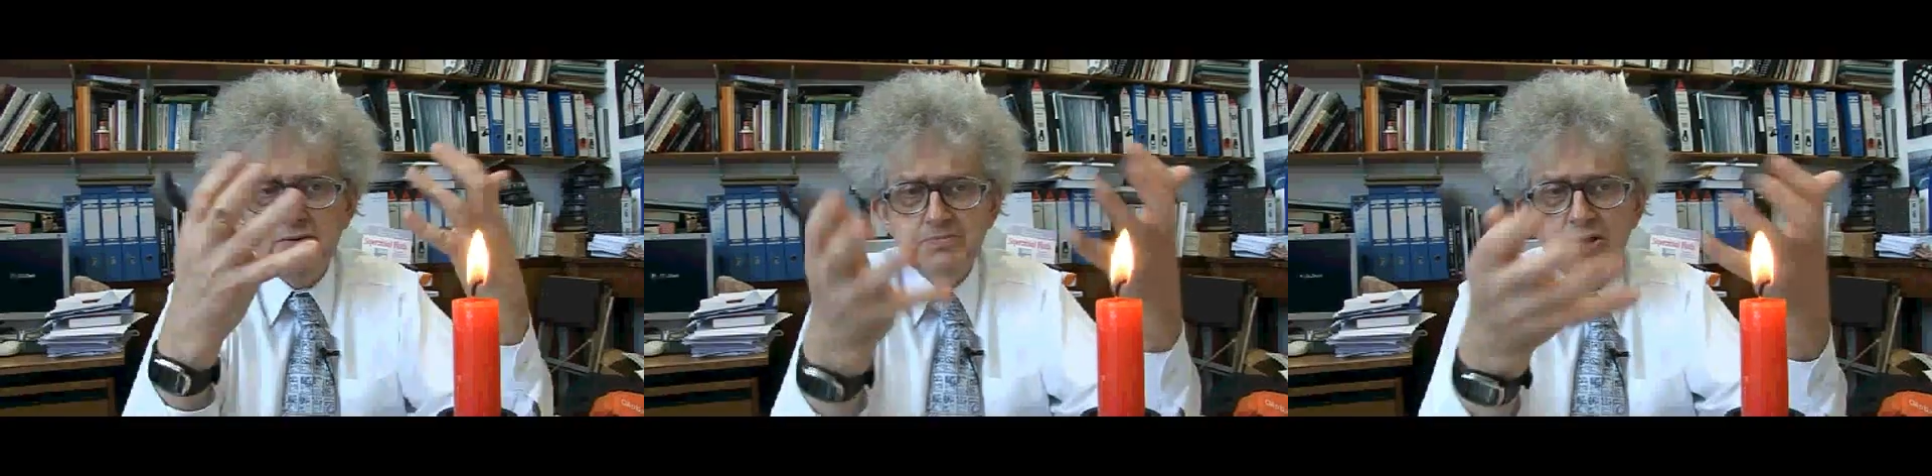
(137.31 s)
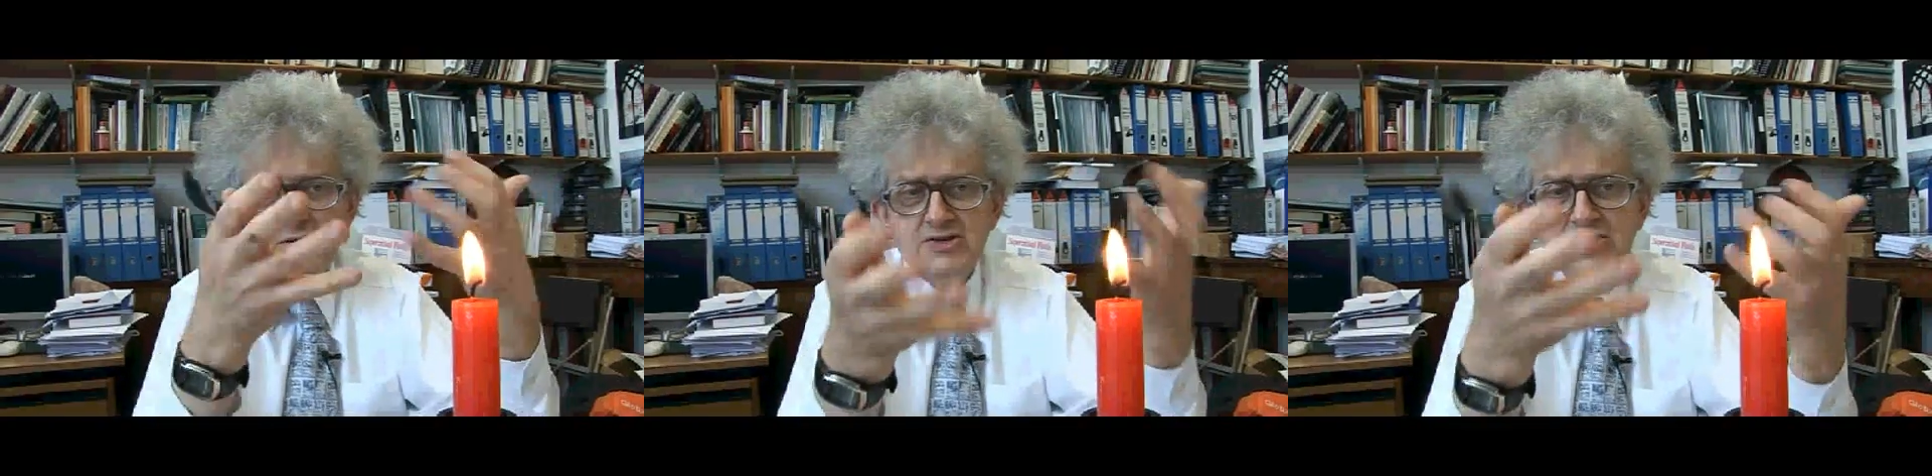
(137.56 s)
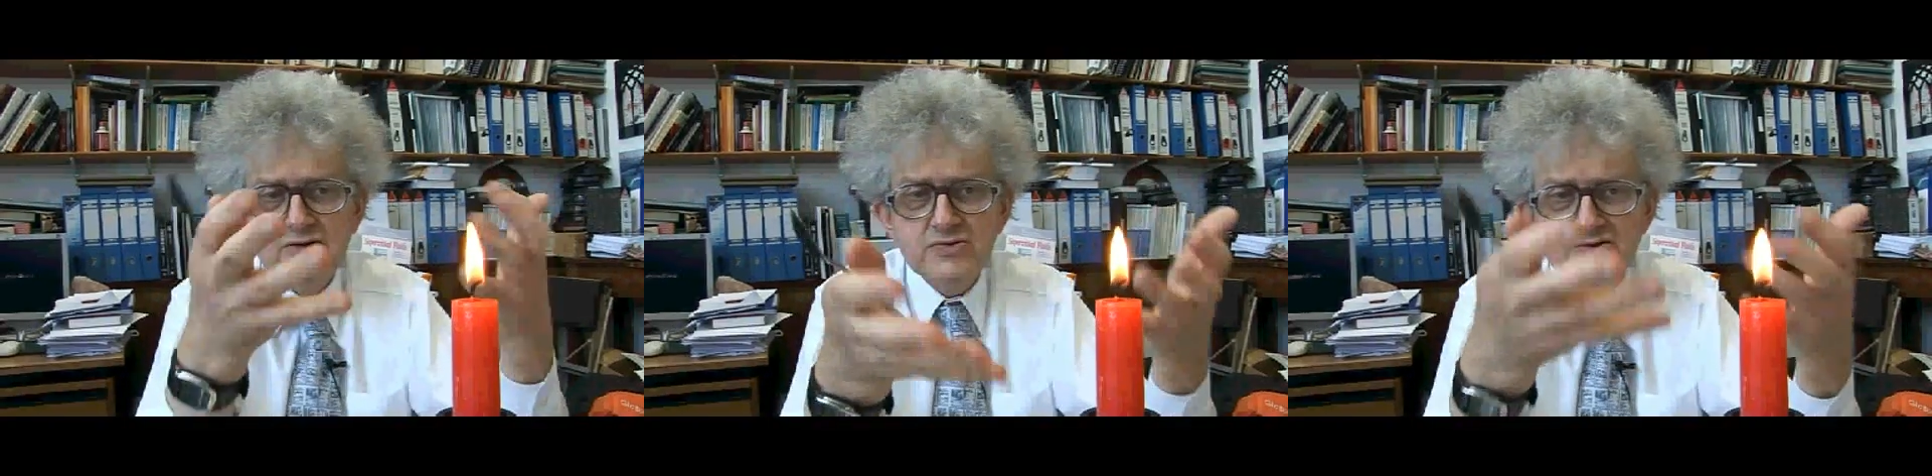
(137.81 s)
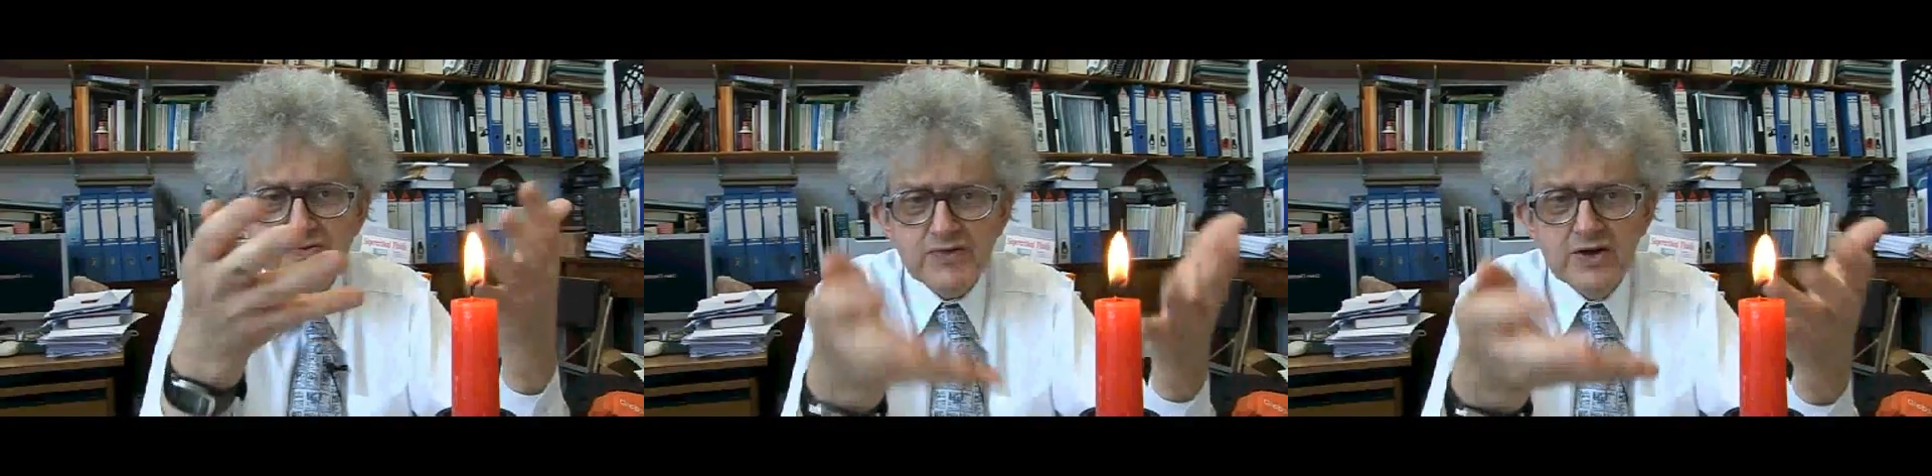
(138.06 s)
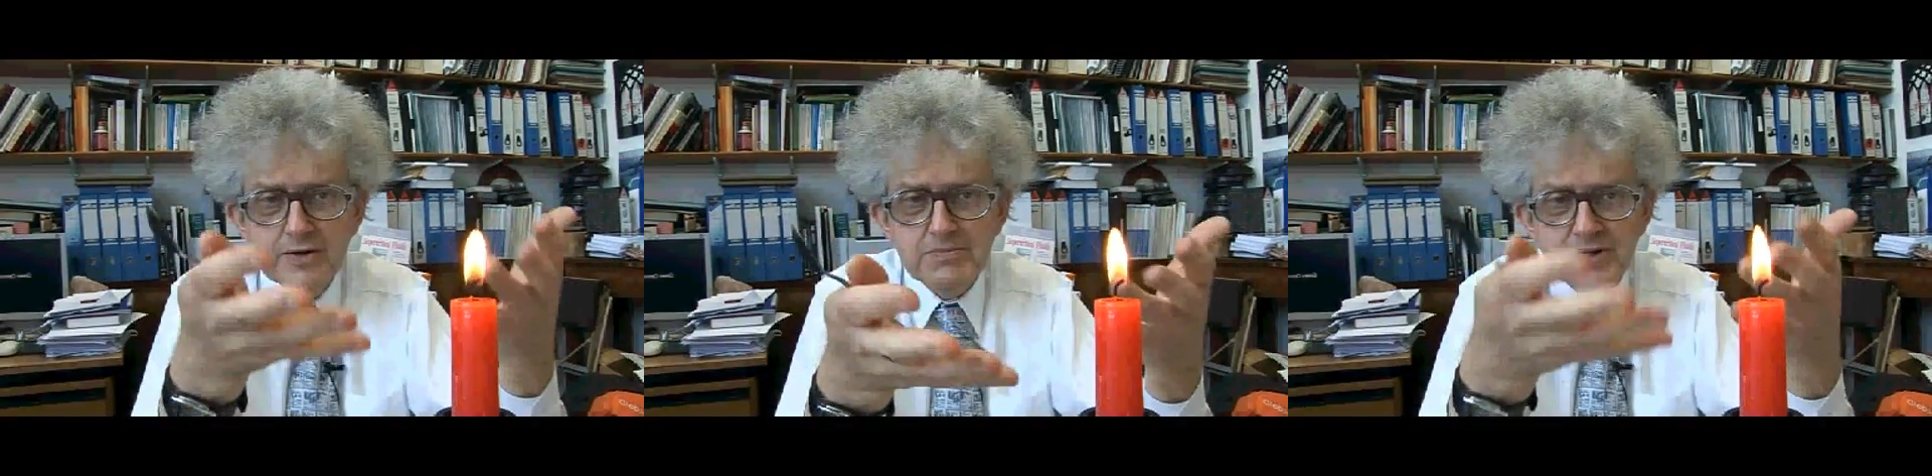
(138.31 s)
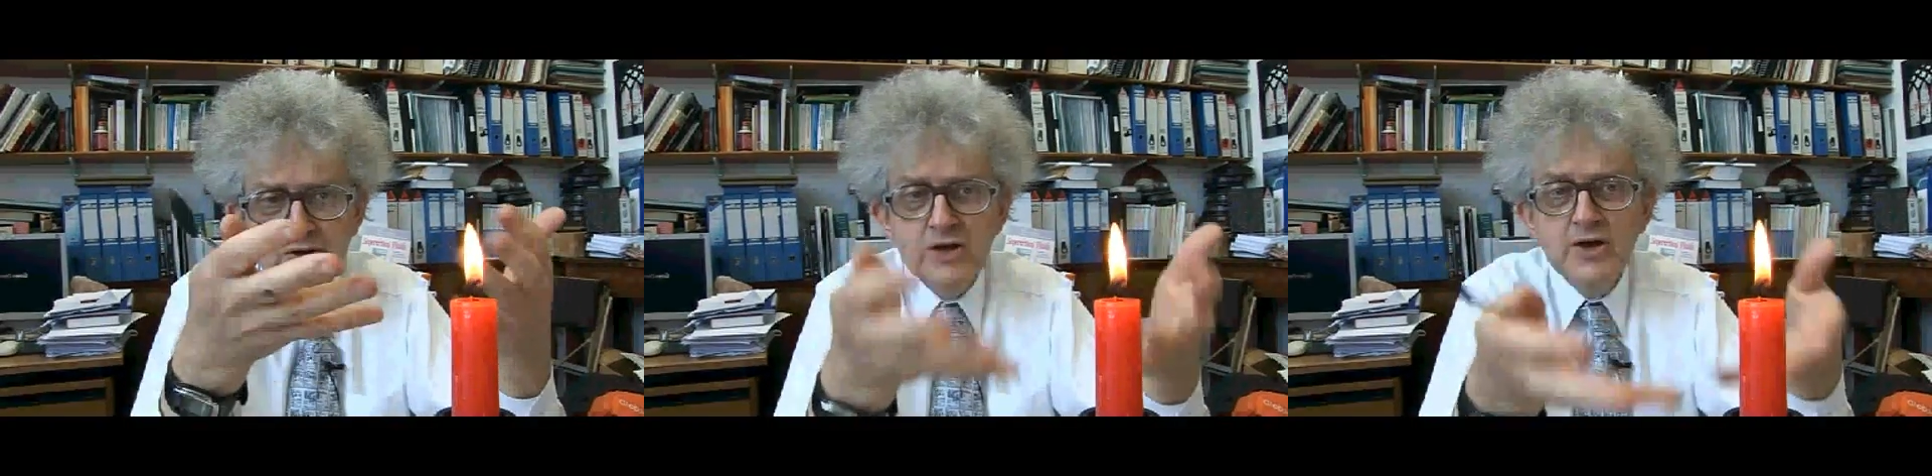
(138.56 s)
the particles of
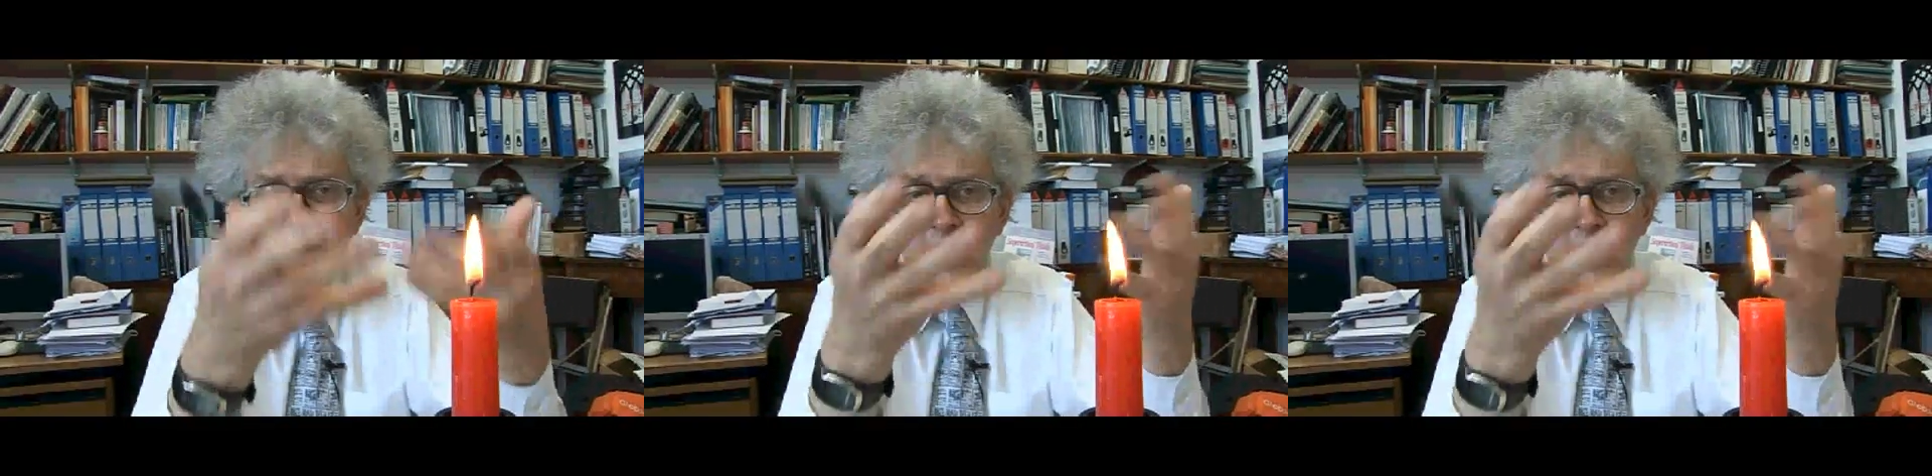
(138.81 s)
carbon